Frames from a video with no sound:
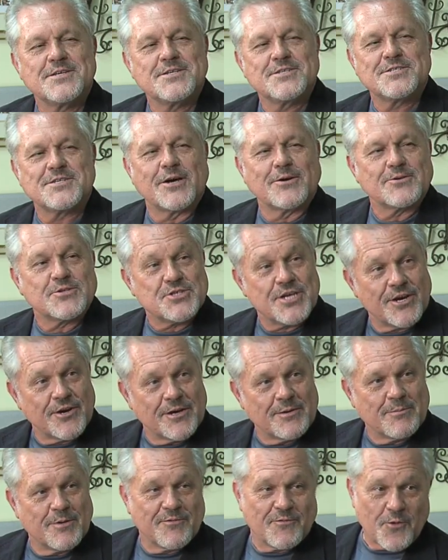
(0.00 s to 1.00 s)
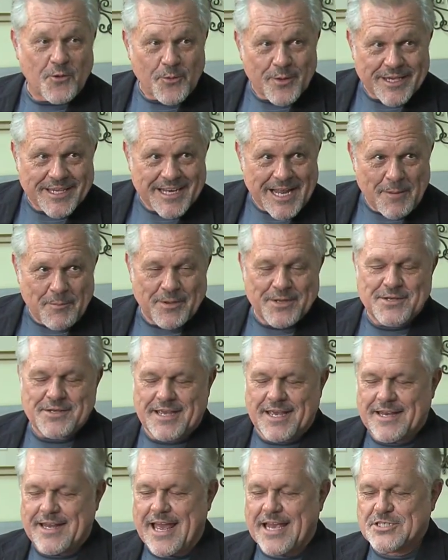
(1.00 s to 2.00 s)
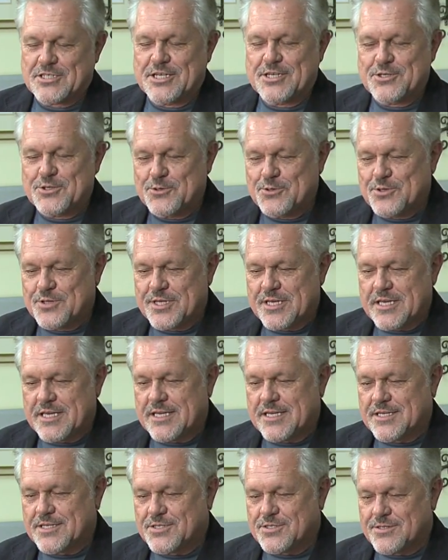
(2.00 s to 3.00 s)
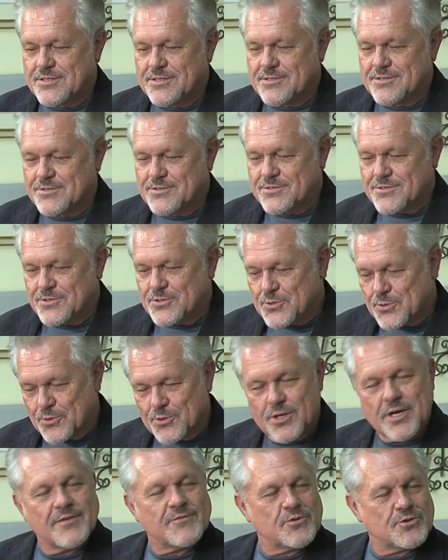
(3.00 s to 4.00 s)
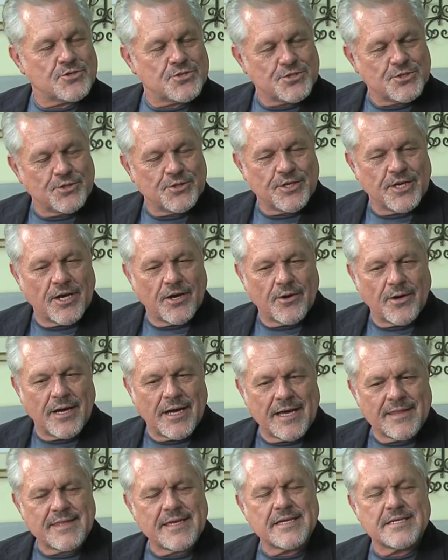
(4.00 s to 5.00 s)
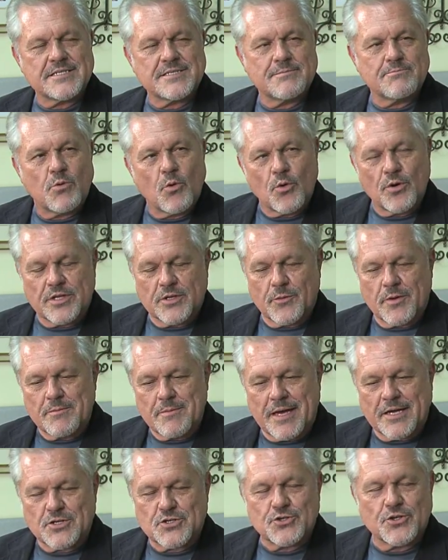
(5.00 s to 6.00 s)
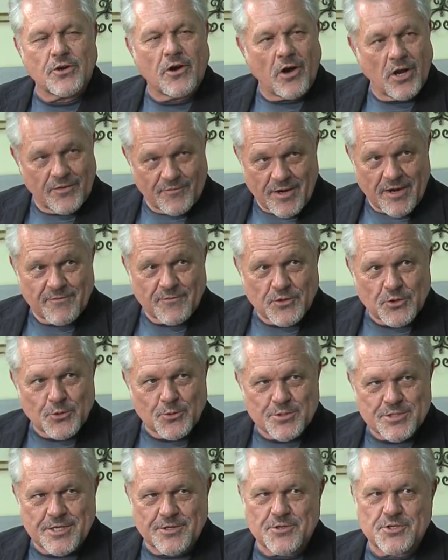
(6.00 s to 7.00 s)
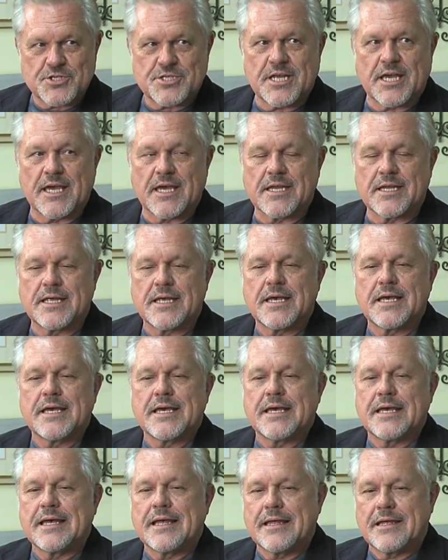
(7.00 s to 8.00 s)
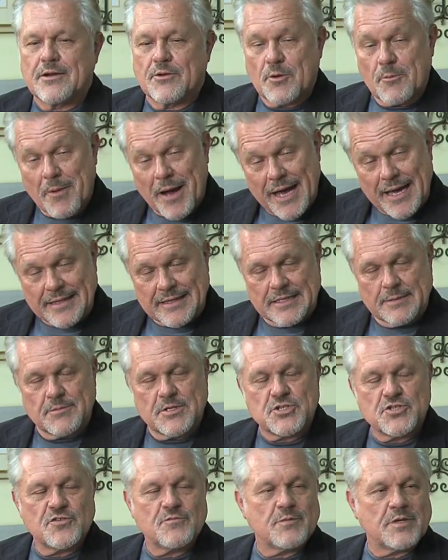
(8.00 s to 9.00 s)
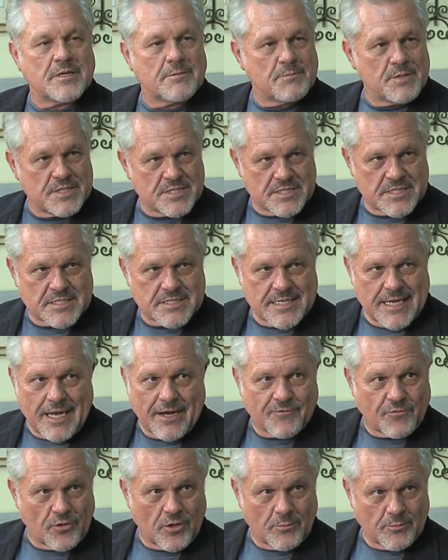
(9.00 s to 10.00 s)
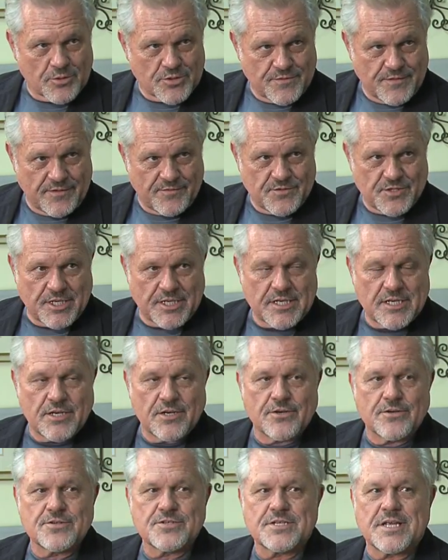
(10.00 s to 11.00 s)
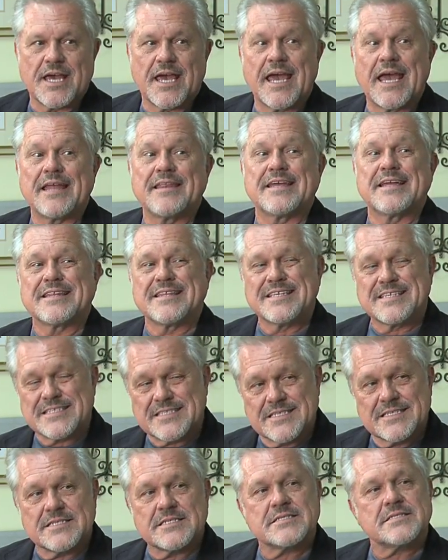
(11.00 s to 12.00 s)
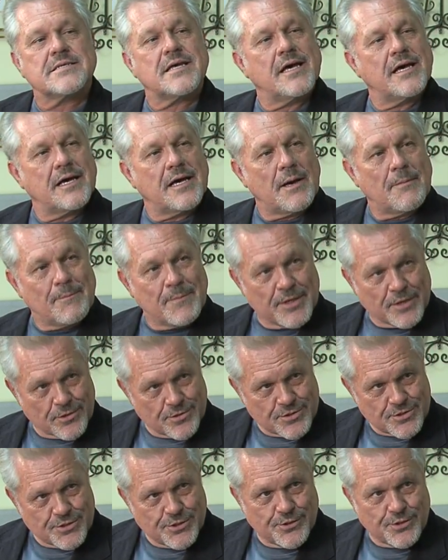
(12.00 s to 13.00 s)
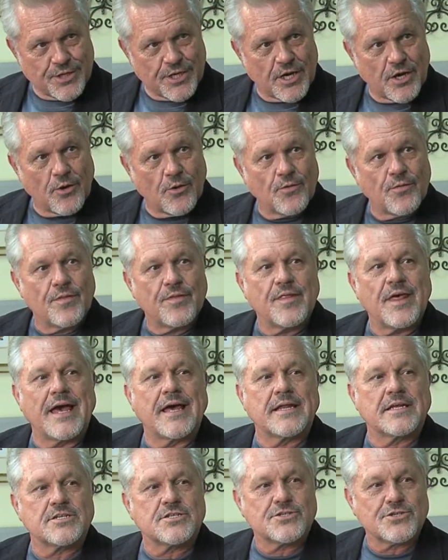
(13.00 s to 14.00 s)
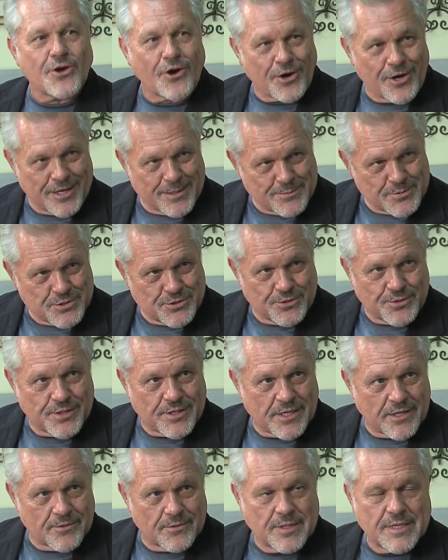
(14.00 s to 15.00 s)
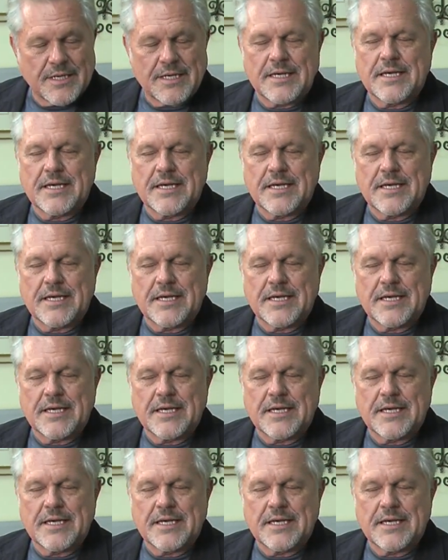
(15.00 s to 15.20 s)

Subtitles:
So Sharon, before we get up and actually do the tour of your studio, I think it's important that we make sure all of our viewers understand and remind them that you've been in business now for almost 15 years and that this is a bigger studio than a startup studio.